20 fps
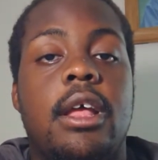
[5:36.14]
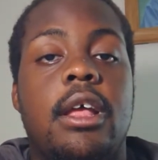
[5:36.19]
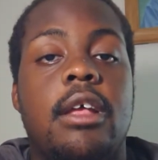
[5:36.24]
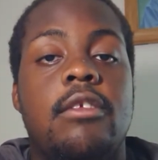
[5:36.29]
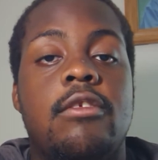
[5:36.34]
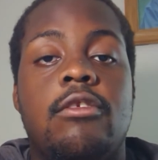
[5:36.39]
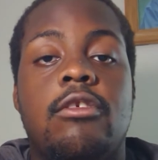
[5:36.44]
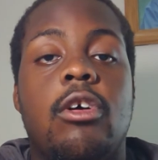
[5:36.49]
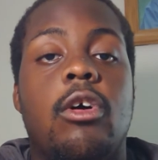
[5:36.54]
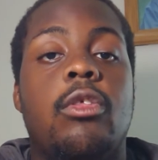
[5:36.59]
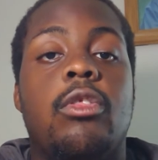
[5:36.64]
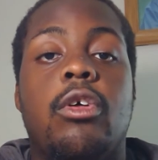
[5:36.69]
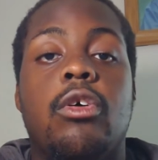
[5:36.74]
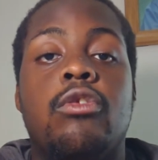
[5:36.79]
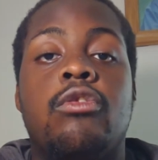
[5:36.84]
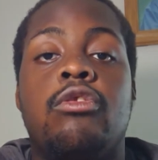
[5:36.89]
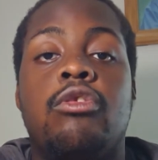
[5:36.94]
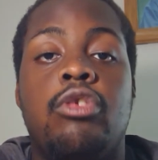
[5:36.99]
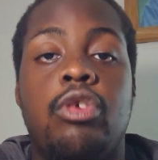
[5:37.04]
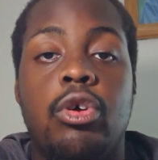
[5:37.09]
And so
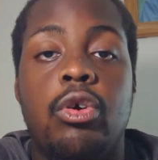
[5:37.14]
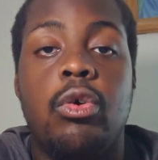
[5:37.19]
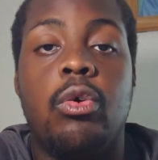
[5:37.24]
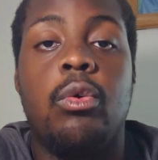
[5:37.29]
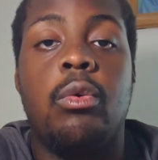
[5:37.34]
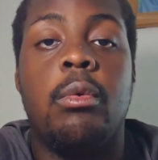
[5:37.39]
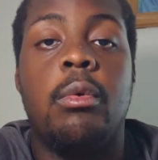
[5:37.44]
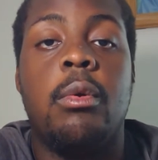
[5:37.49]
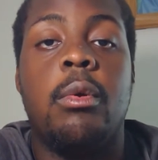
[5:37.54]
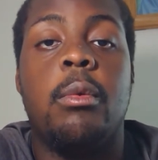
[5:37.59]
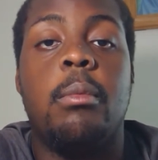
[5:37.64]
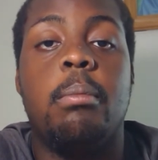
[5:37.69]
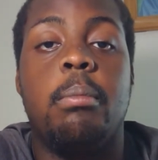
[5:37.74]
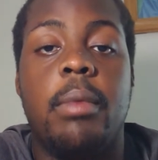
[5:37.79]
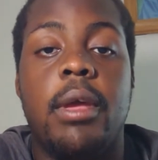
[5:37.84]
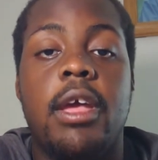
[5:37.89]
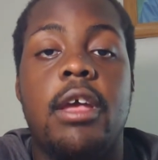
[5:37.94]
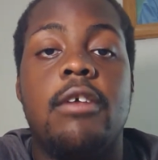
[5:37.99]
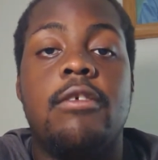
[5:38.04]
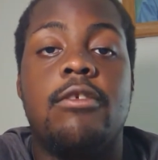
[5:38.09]
those two
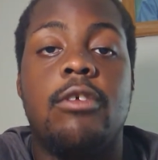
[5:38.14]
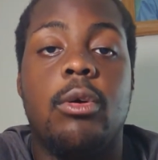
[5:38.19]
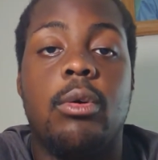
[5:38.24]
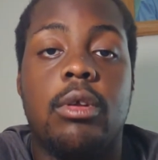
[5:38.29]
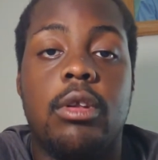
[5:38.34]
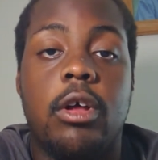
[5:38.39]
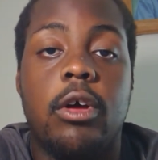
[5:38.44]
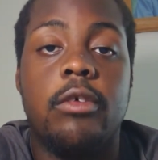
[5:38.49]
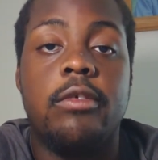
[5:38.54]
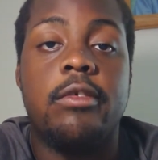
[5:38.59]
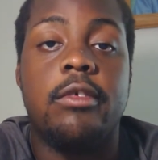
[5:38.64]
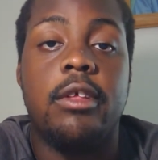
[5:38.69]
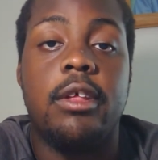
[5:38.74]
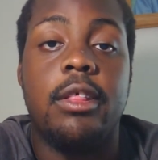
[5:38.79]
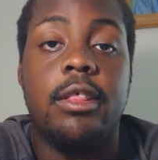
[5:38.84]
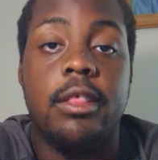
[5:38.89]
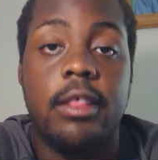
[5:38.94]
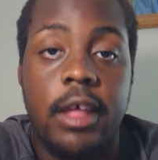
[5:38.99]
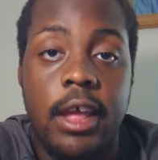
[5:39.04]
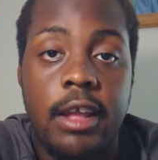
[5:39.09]
being so
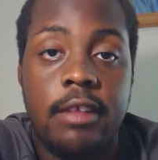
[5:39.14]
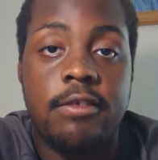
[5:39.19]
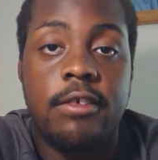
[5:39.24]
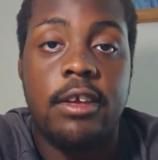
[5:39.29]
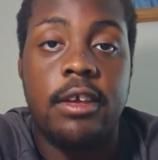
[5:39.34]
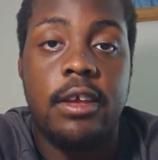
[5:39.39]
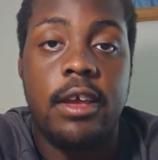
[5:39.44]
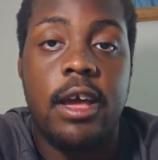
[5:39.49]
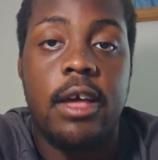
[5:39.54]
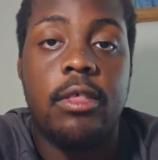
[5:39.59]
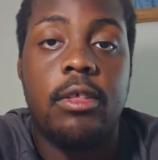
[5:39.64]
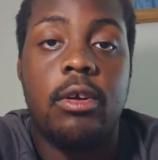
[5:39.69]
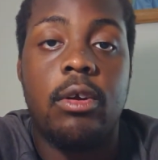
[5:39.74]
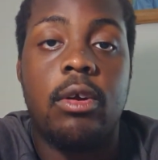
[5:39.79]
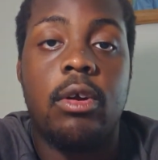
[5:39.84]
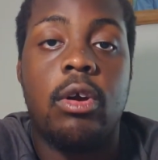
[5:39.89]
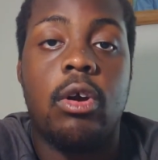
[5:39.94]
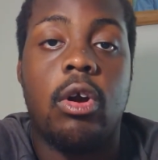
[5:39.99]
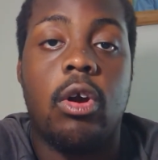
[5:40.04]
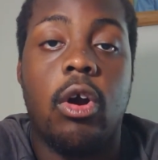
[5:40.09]
closely linked
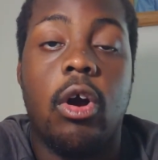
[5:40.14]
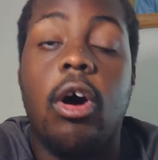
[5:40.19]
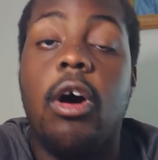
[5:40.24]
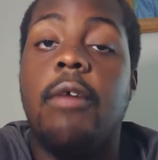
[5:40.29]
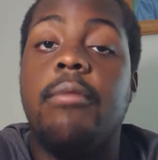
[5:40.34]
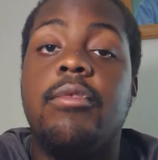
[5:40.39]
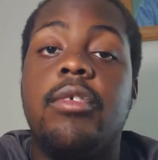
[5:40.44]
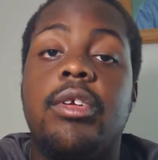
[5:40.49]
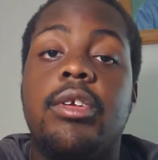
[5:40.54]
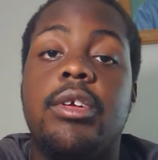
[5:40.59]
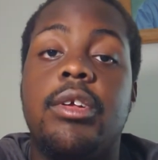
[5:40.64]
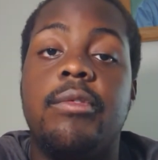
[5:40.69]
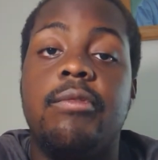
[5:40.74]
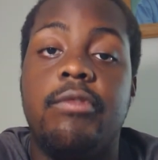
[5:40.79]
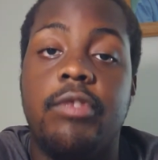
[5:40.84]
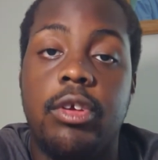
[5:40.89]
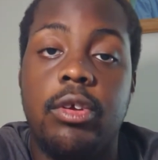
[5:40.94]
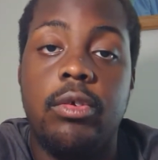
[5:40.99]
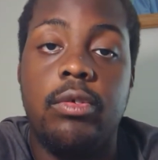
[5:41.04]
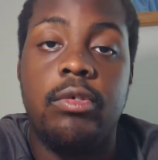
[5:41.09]
together are often
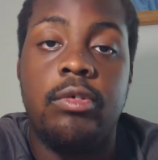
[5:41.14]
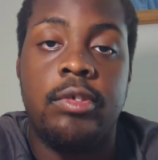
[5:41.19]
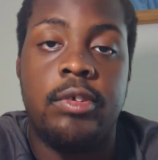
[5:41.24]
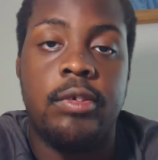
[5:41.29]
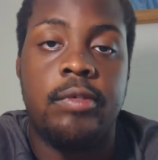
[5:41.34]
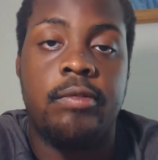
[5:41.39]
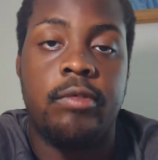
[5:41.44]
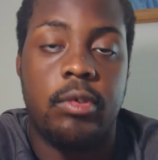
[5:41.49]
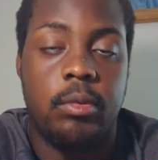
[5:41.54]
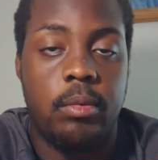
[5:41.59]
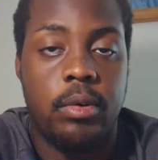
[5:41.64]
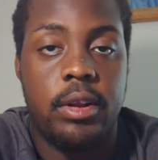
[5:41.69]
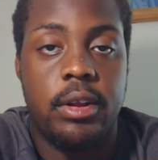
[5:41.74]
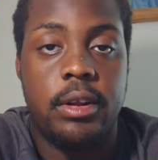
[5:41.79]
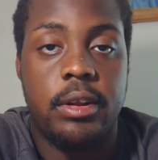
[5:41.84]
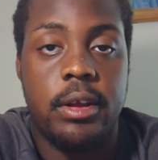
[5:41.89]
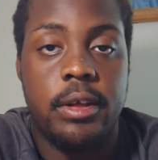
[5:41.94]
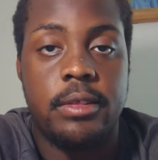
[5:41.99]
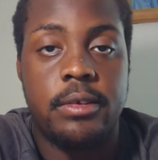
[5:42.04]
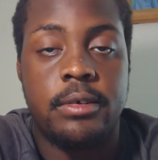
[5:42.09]
confused for one
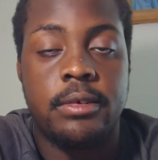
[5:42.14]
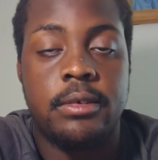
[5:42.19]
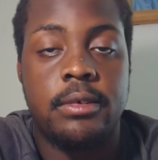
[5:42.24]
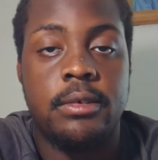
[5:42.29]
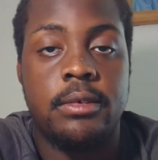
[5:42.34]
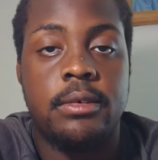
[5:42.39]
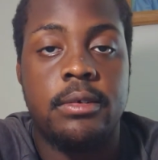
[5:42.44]
another.